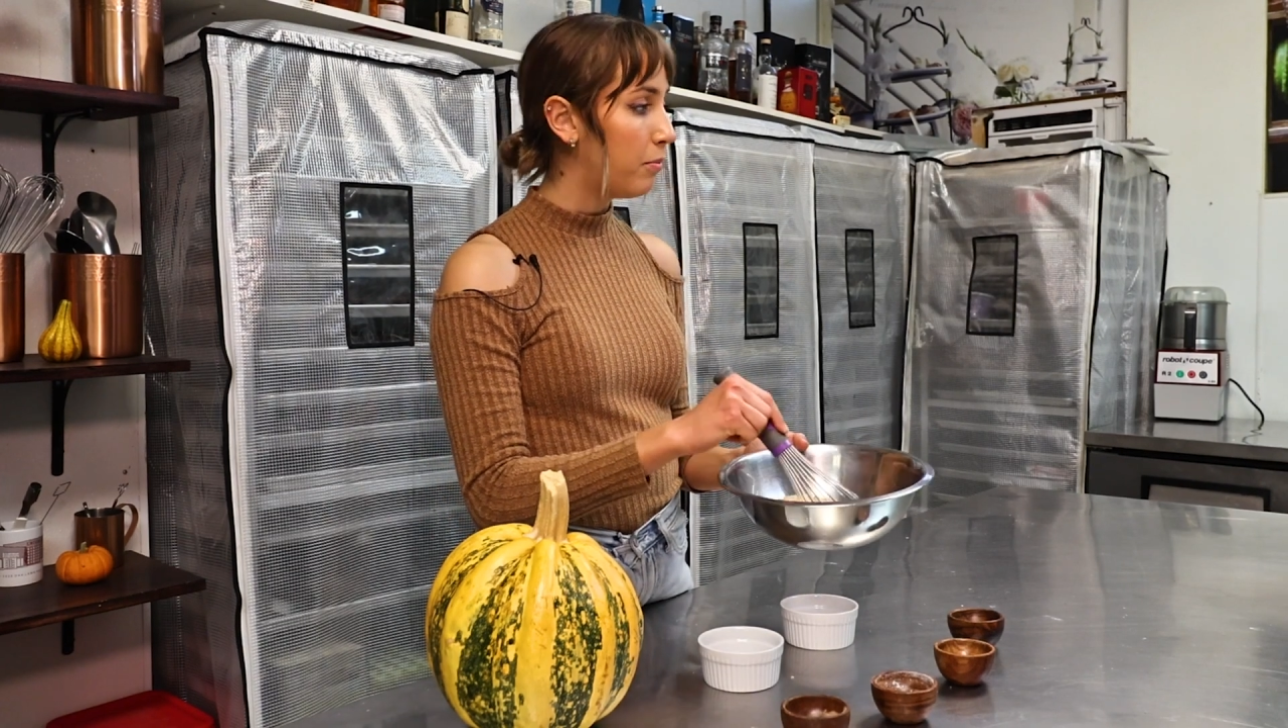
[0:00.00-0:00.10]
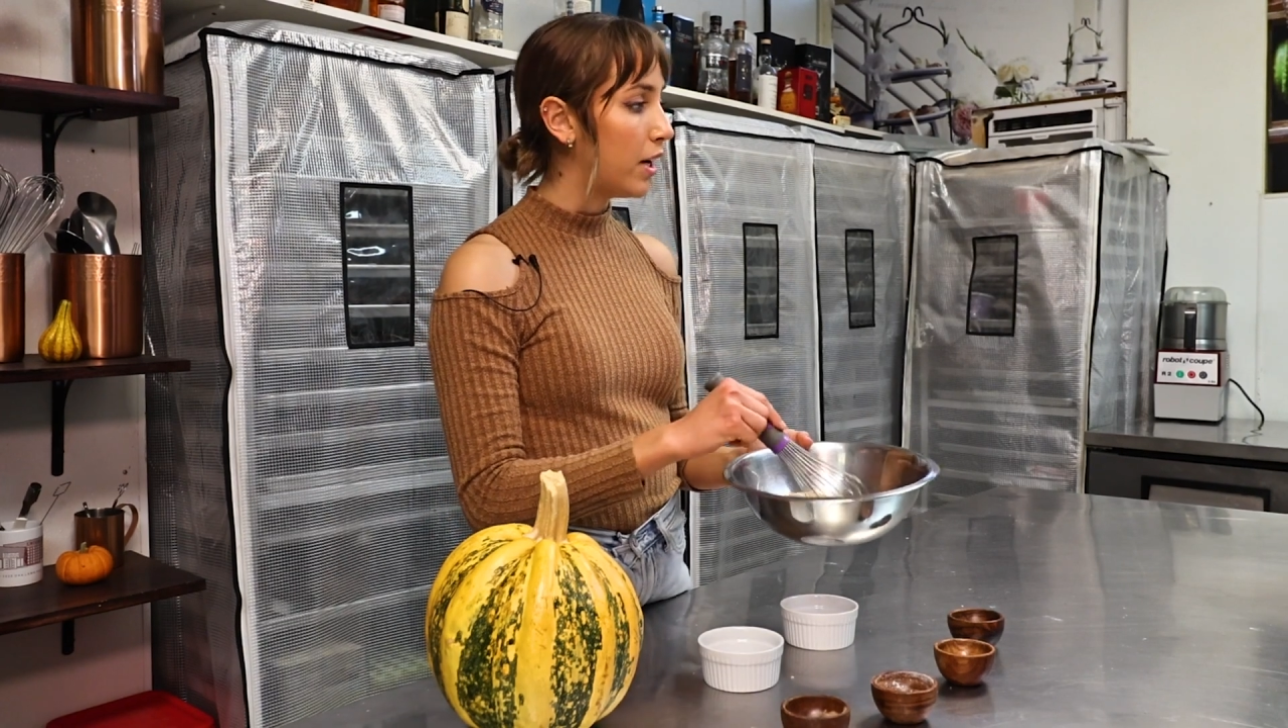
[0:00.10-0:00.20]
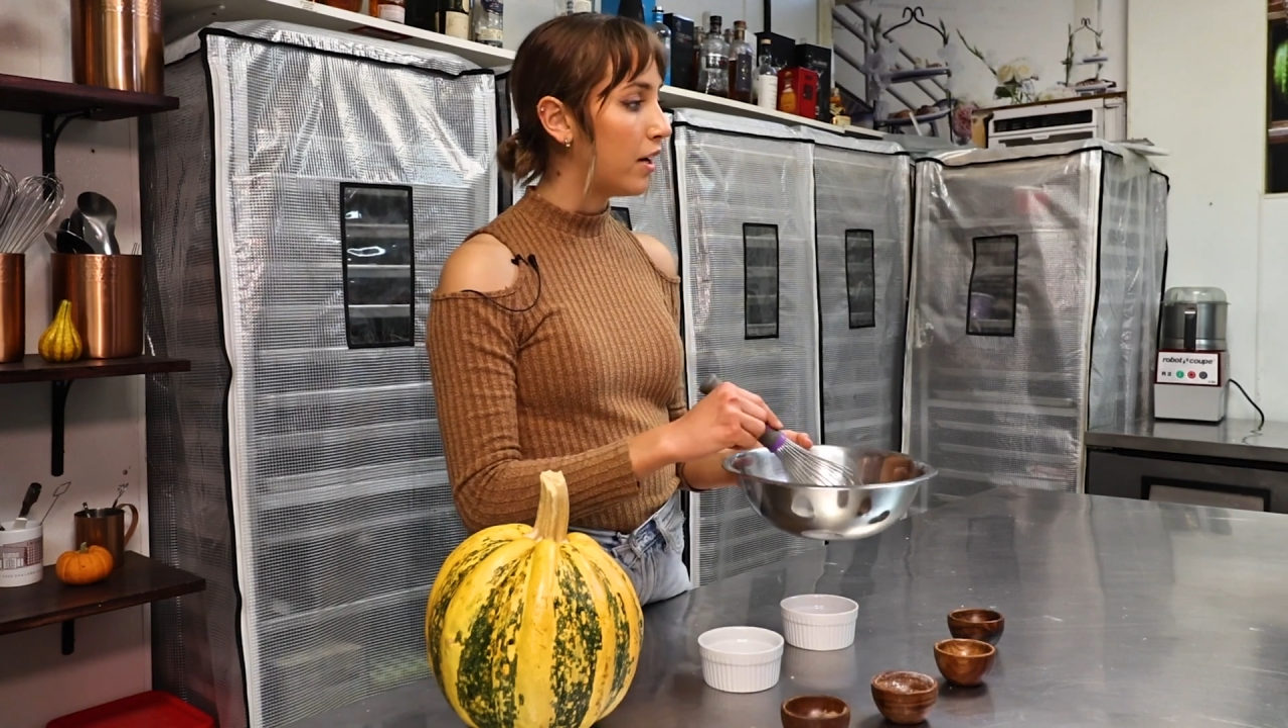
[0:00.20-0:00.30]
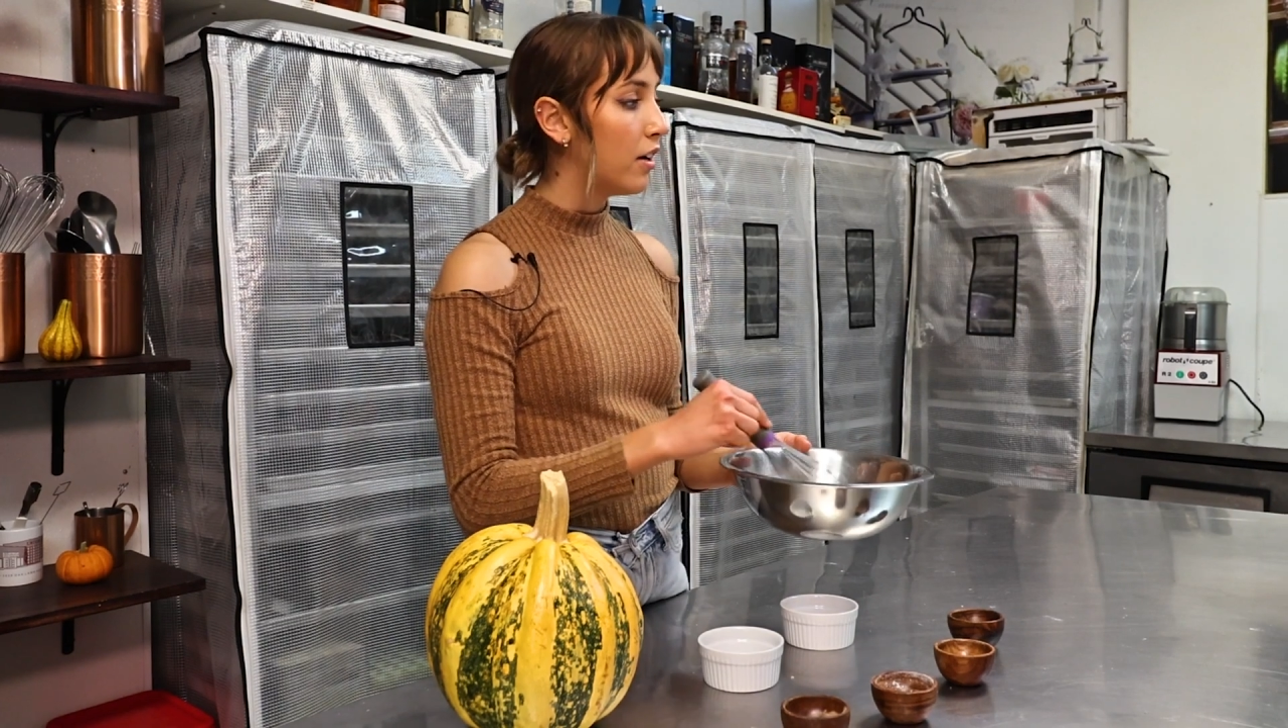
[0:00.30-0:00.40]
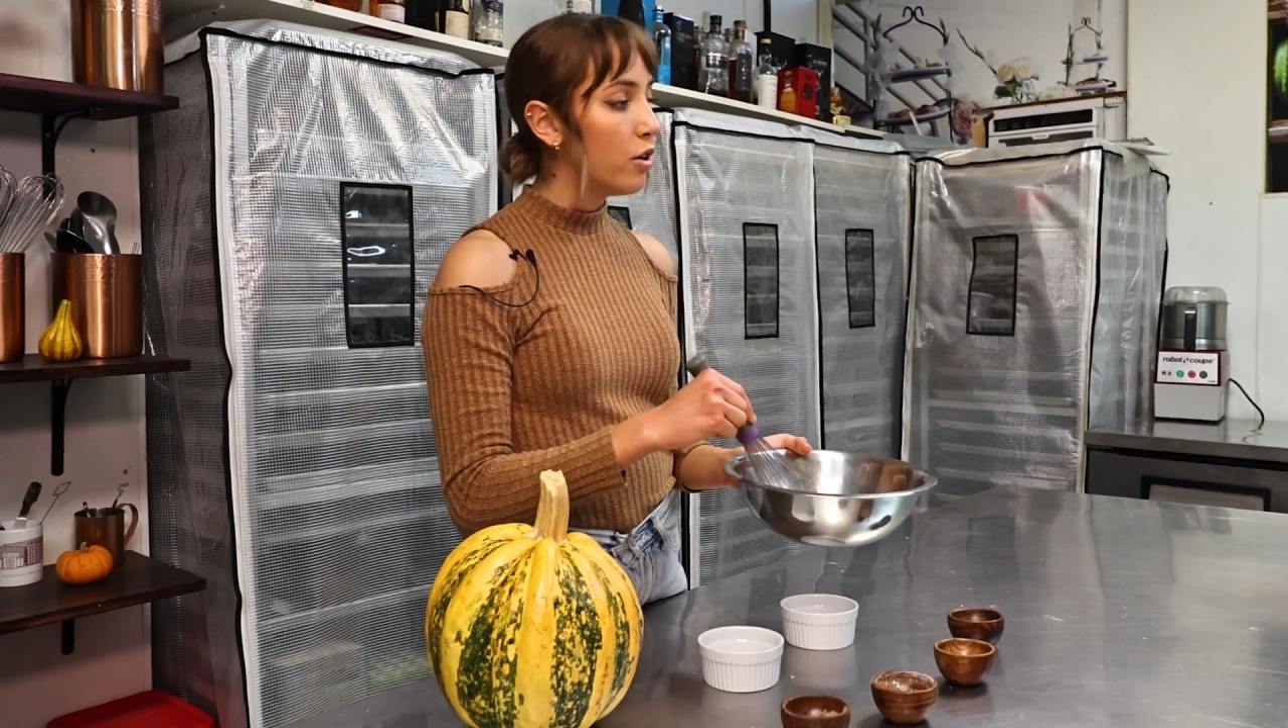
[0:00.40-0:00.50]

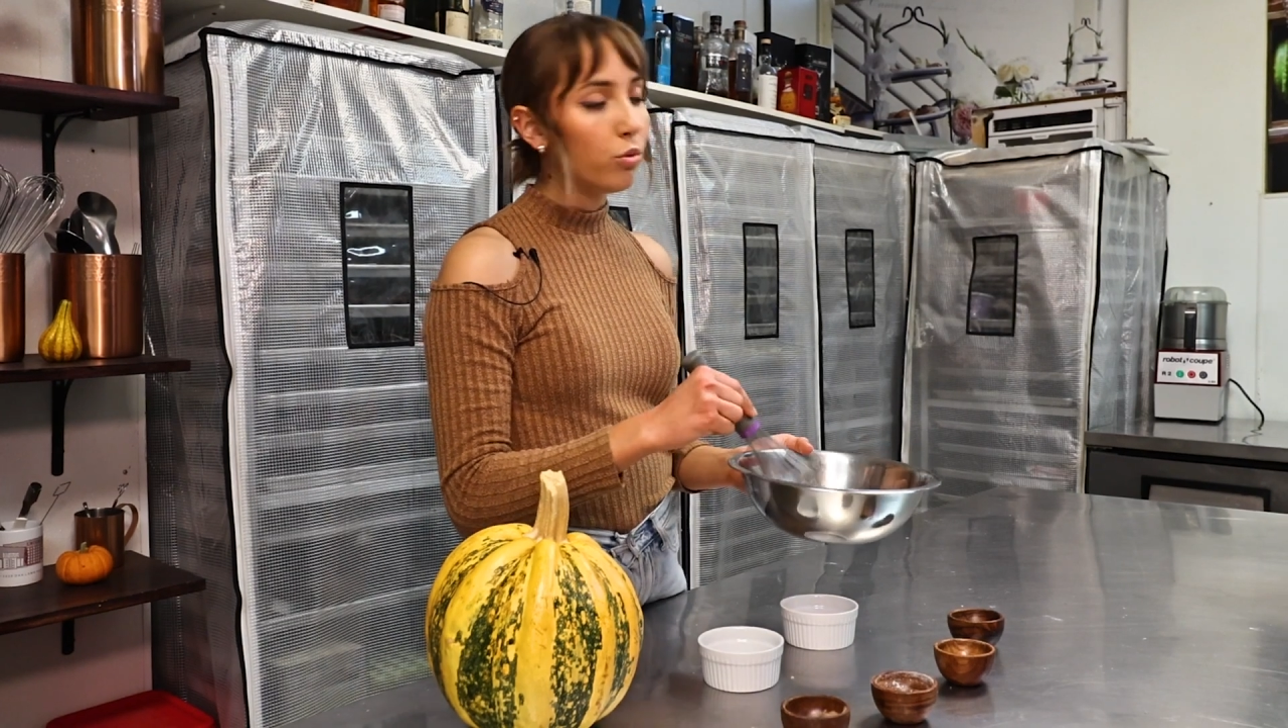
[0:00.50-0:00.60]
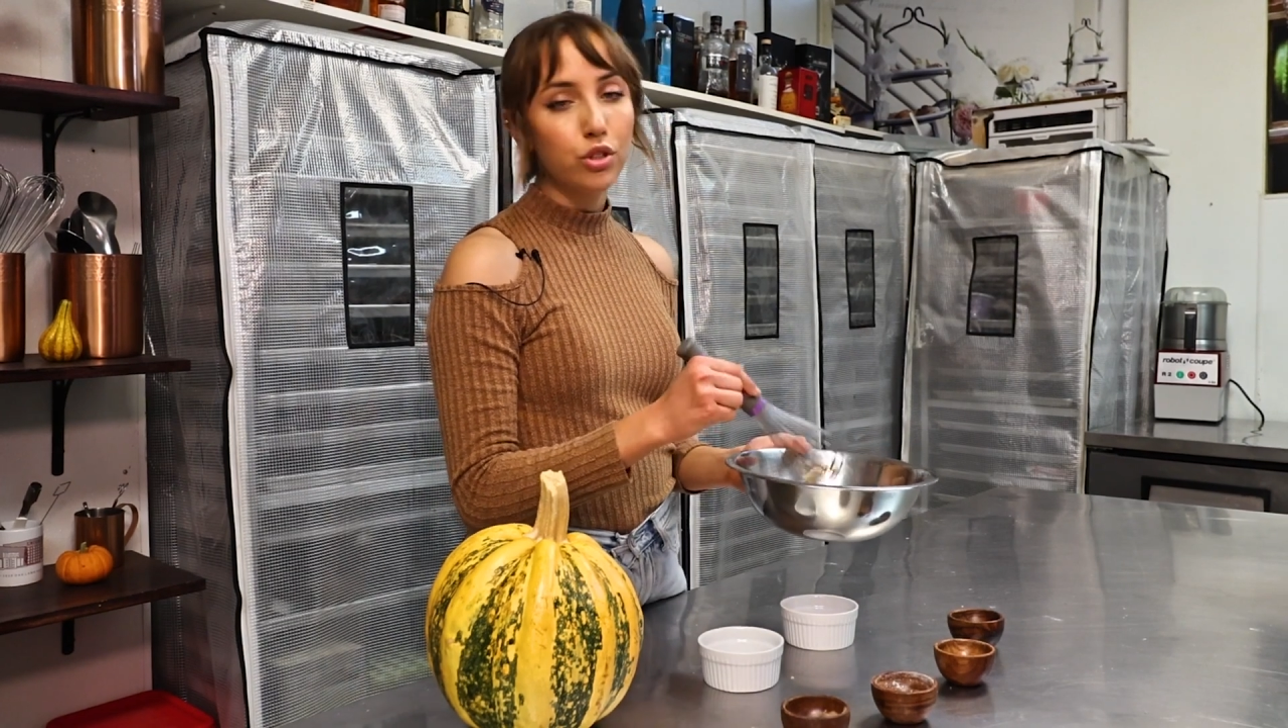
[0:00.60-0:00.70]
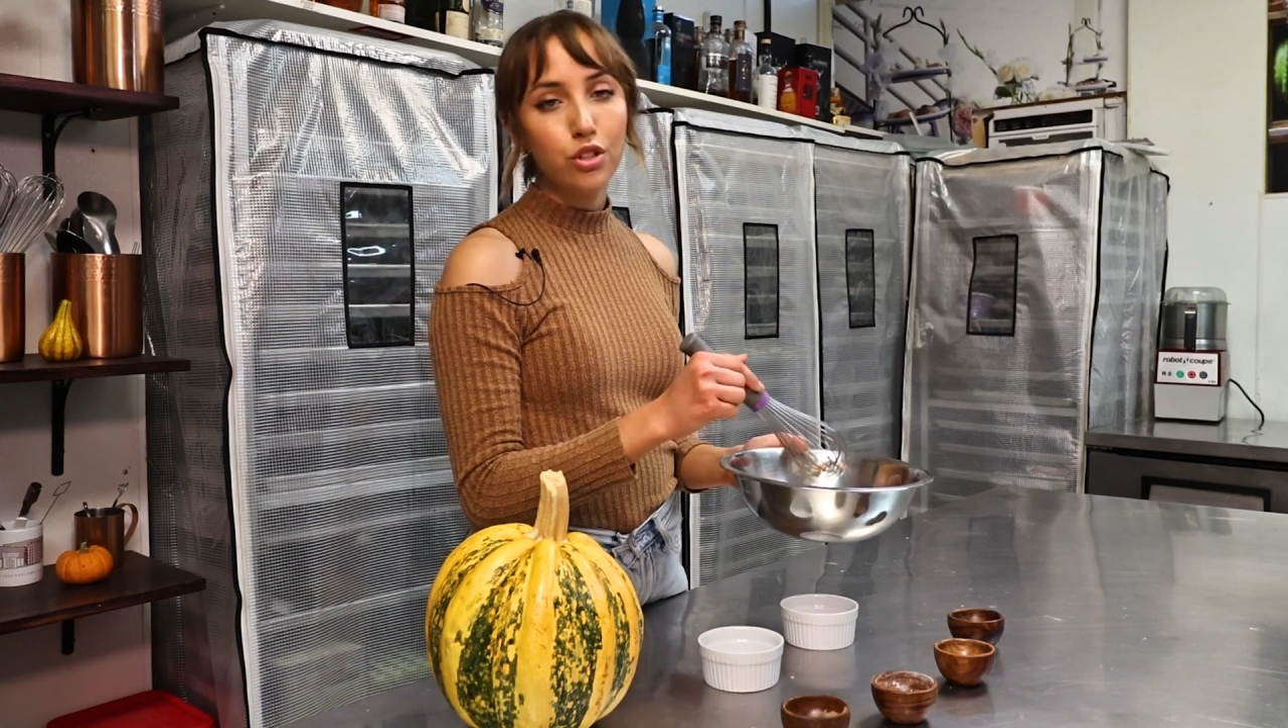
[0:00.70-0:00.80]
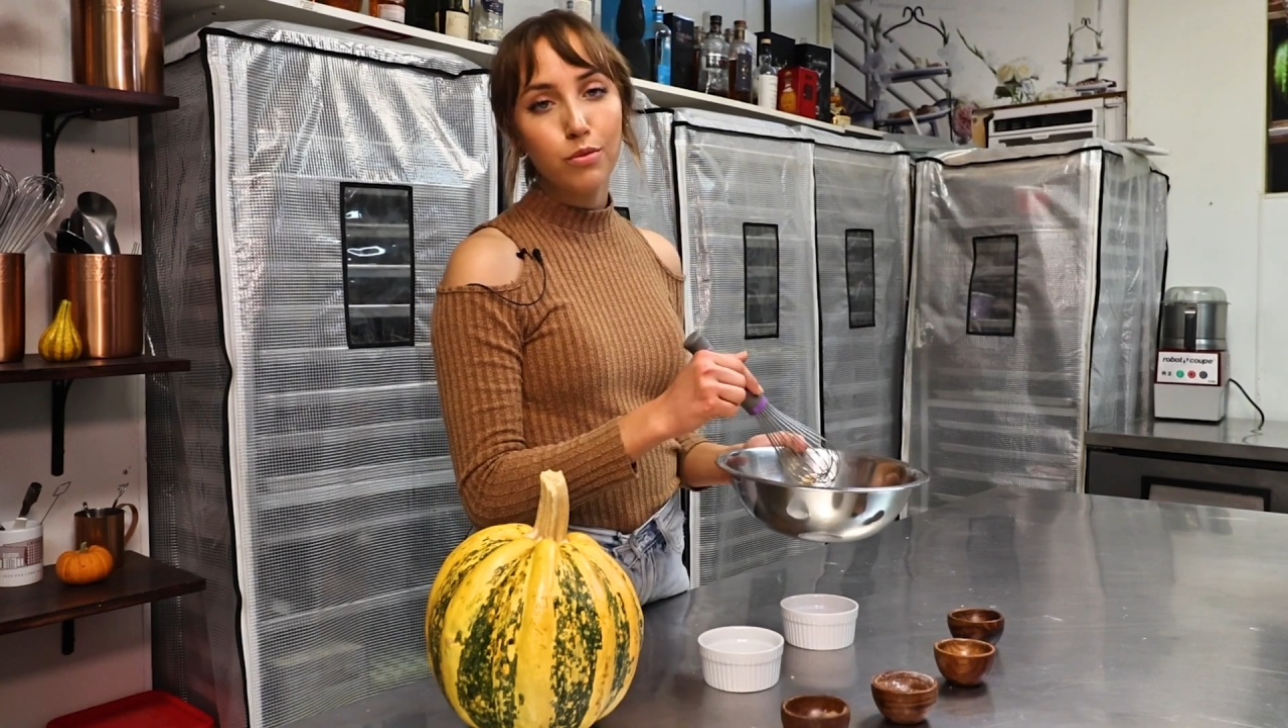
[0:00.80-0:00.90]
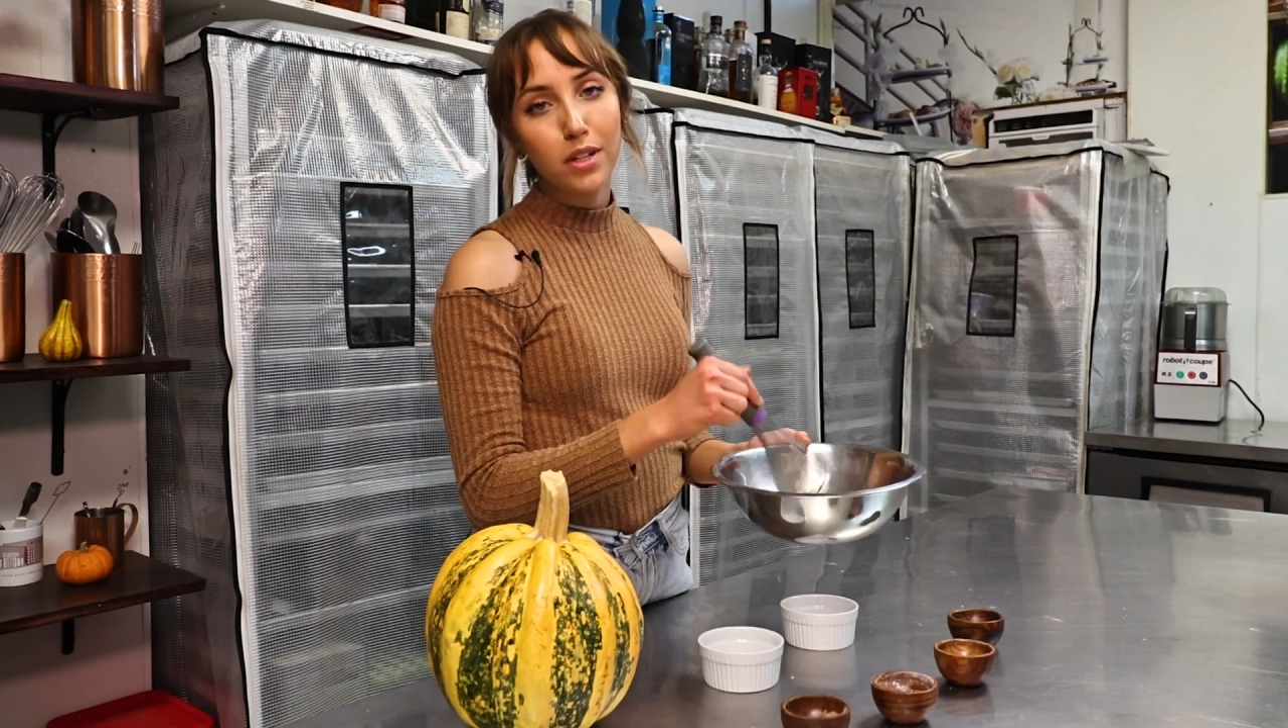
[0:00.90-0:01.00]
but once you